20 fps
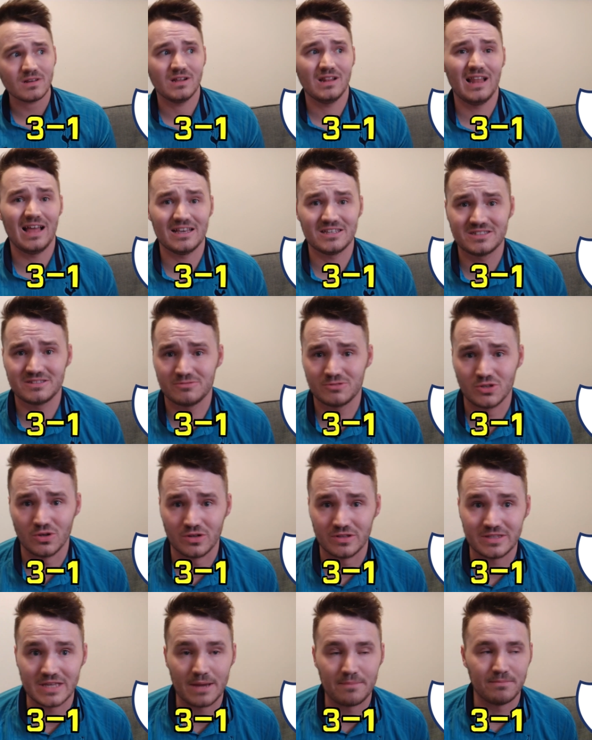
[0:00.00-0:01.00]
last
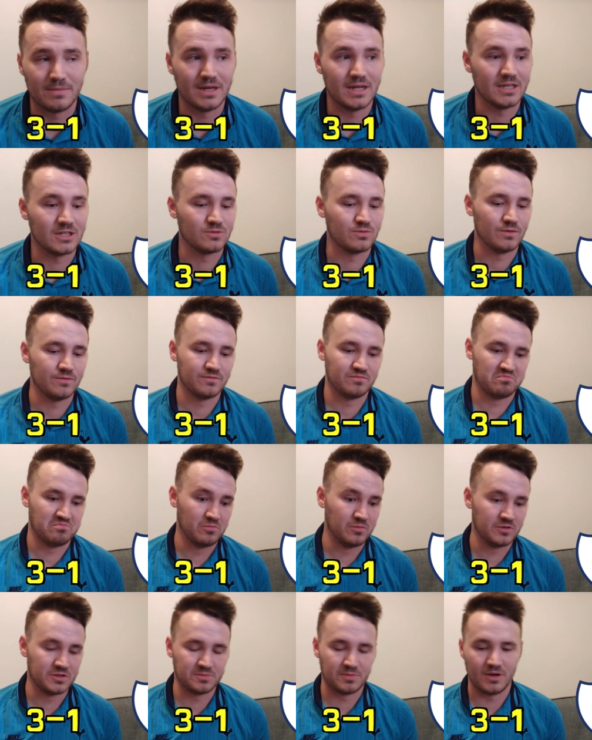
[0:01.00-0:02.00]
sort of ten minutes with,
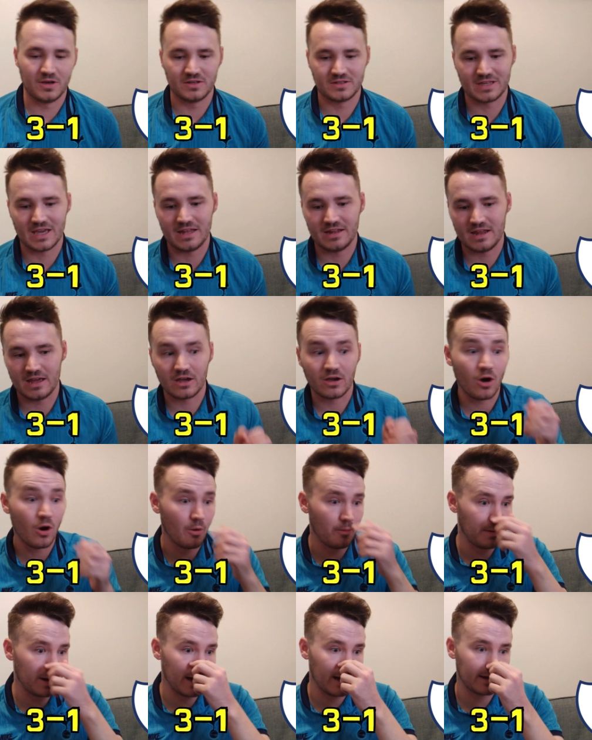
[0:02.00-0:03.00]
with Spurs getting their
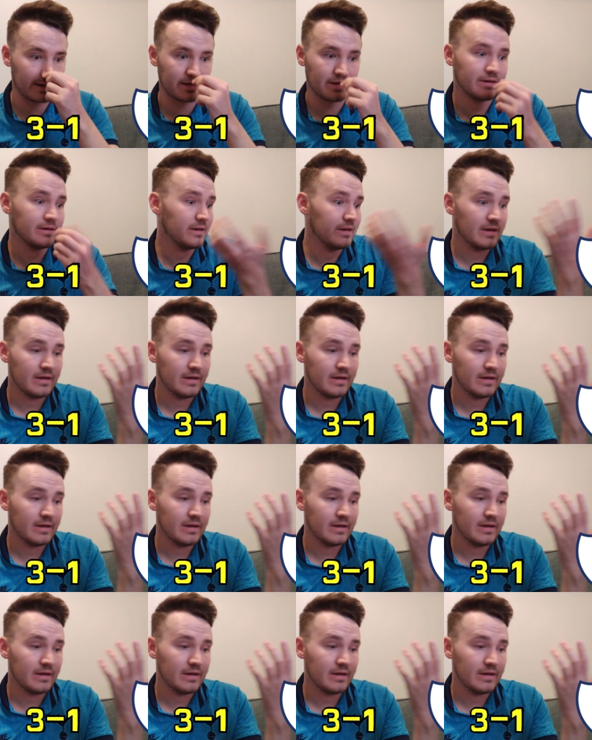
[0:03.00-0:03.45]
goal back.